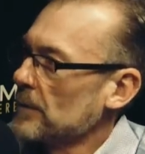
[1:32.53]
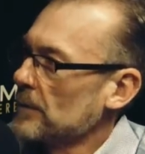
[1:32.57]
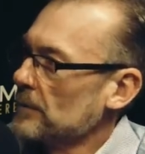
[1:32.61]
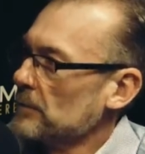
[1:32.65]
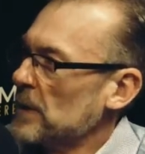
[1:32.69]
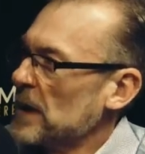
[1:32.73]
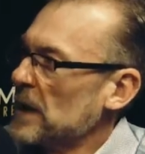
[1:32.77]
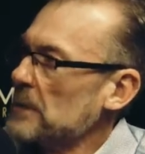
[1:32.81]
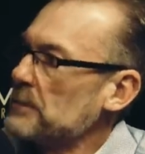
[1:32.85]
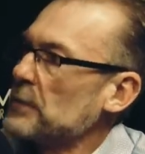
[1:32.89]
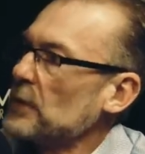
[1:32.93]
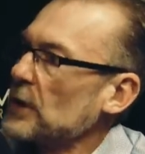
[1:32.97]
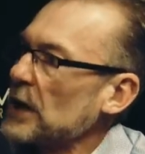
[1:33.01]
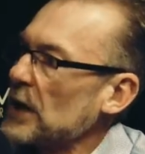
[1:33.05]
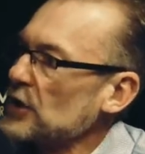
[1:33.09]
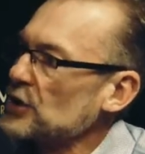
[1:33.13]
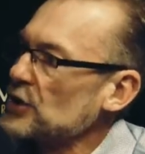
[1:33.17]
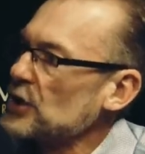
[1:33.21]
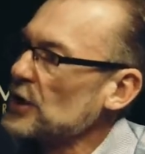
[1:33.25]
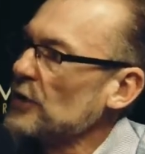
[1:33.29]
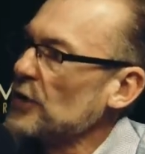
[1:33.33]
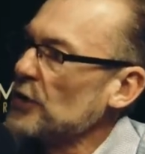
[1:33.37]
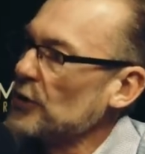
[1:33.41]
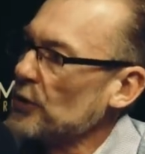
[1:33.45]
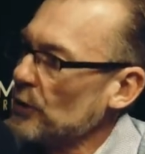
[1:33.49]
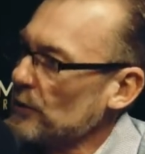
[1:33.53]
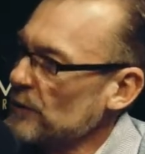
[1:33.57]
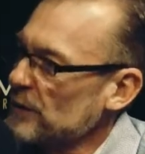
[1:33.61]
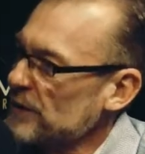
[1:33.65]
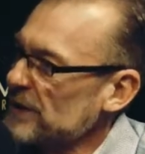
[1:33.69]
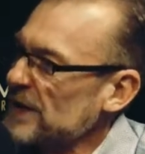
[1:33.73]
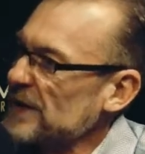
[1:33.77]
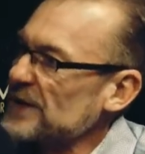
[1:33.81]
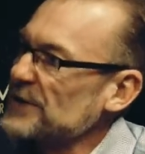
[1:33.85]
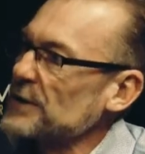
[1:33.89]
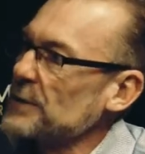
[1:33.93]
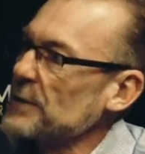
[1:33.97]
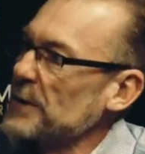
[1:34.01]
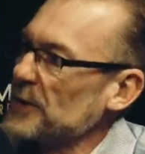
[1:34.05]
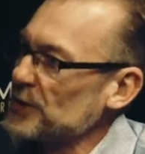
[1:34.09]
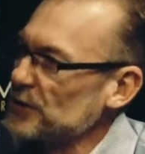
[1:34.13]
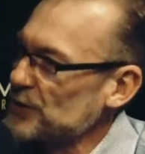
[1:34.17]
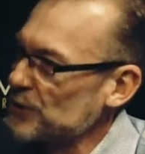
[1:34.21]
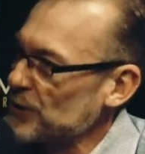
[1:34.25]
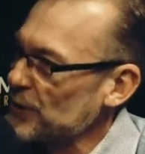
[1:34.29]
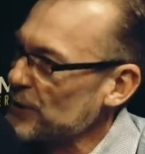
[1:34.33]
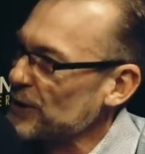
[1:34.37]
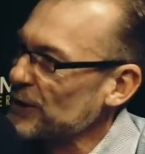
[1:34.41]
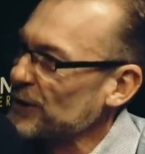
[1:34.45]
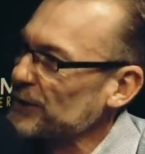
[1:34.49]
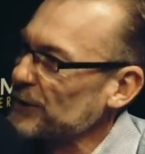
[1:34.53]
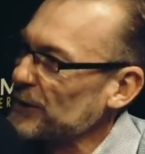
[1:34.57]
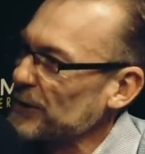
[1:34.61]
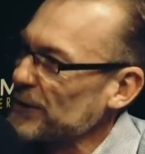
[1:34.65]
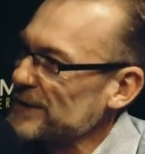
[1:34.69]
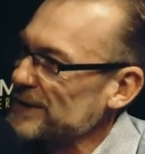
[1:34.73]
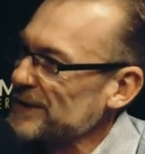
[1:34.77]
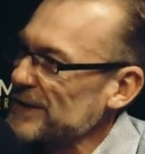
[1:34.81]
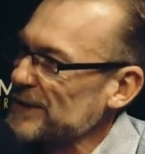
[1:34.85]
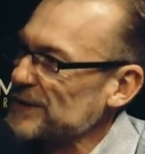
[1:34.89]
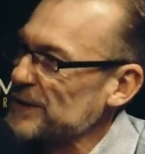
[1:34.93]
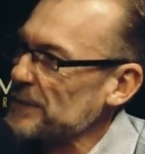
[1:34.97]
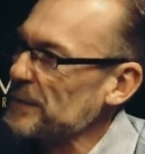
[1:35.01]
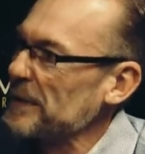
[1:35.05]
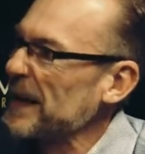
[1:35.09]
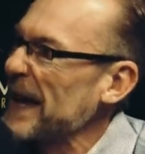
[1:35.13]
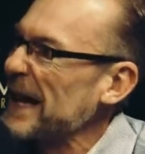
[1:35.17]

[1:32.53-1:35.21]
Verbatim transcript: manipulation, the nervous system, and the circulatory system.